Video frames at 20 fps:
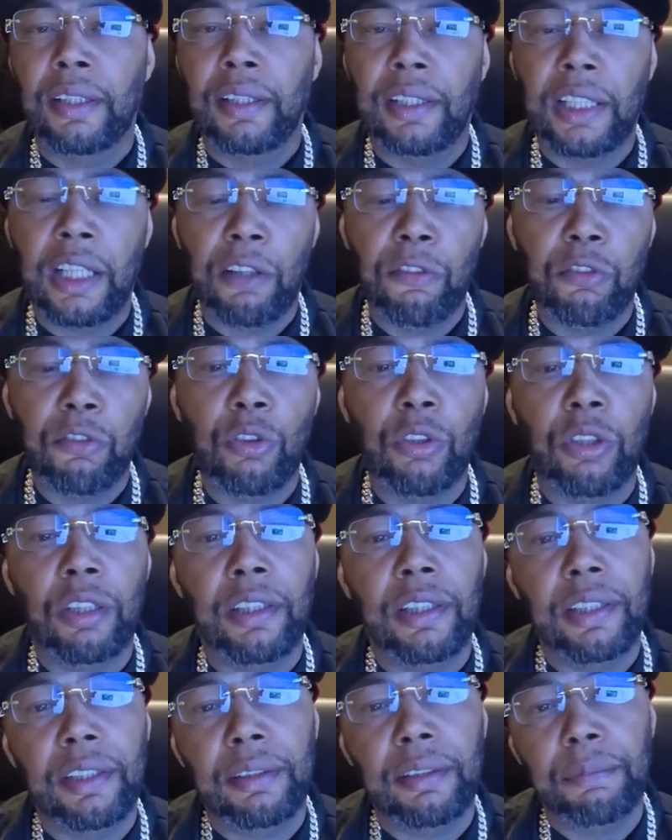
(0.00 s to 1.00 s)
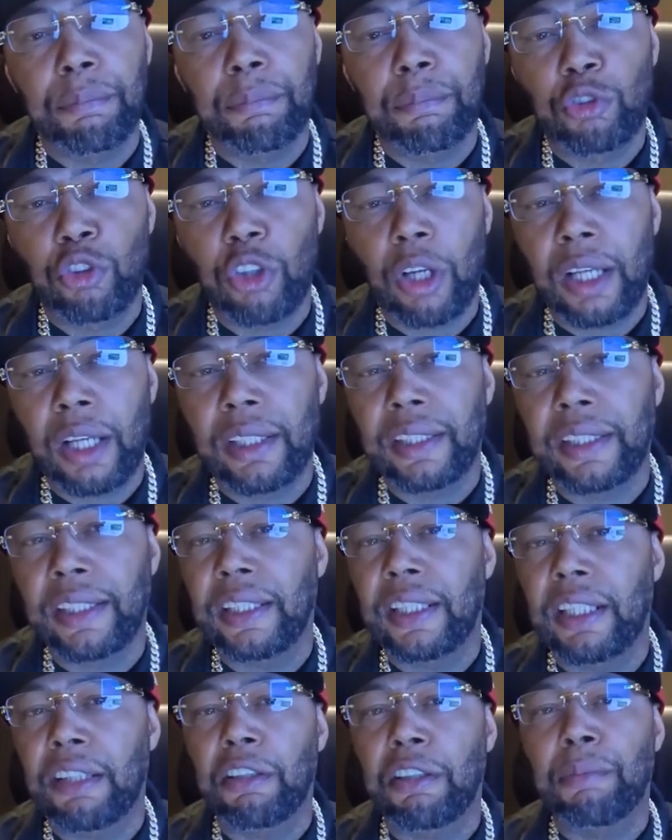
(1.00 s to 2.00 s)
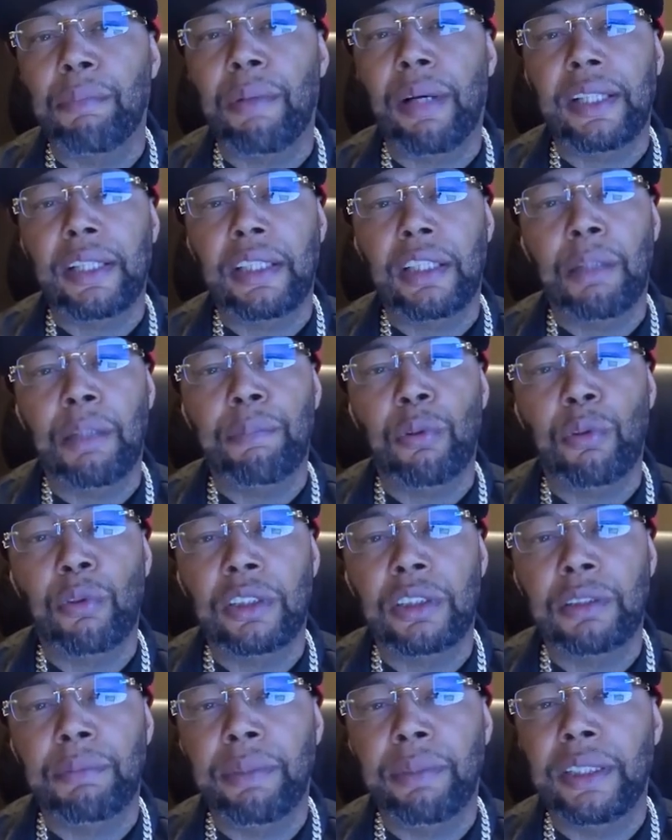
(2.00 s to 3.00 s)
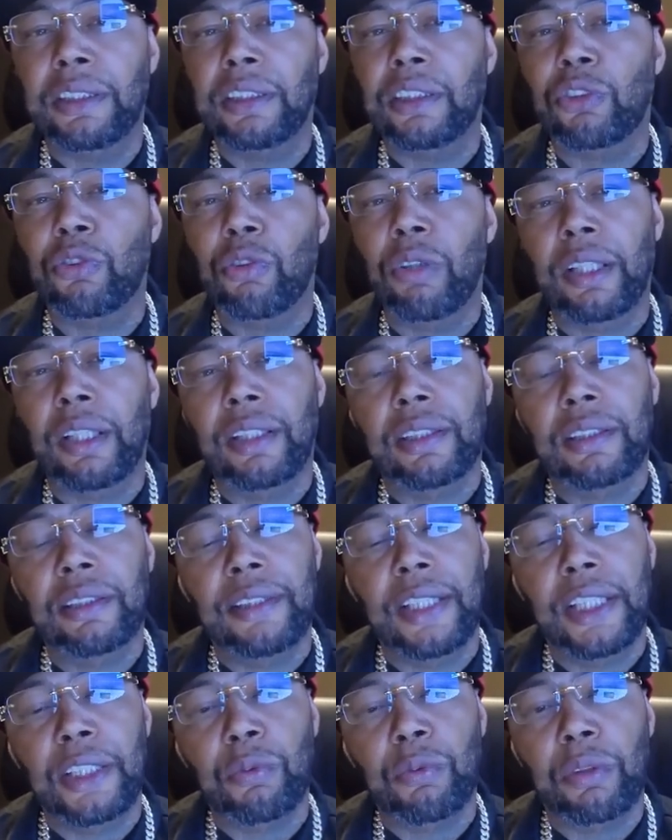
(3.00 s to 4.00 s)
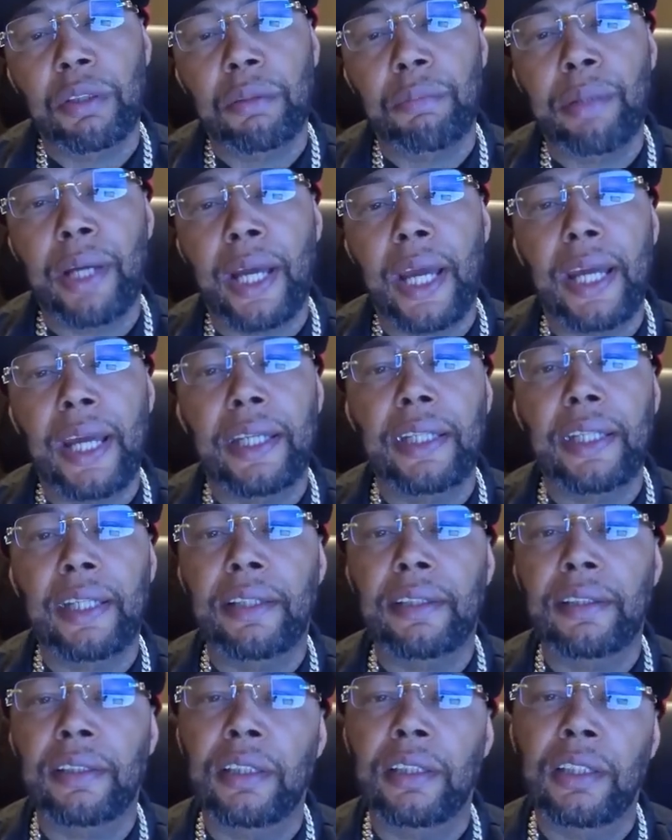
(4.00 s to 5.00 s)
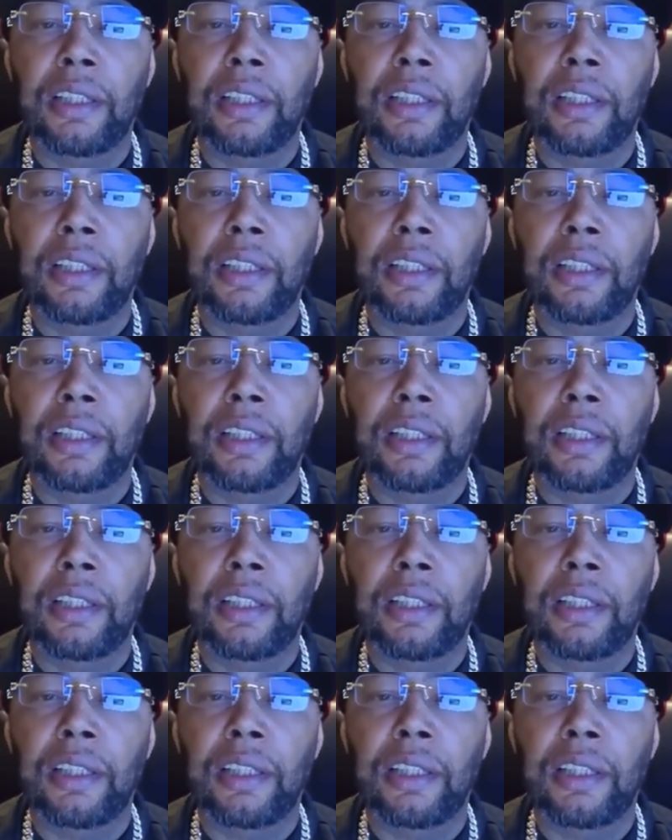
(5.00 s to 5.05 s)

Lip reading: level of trying to get everybody up on this business credit, because that's where the bag at.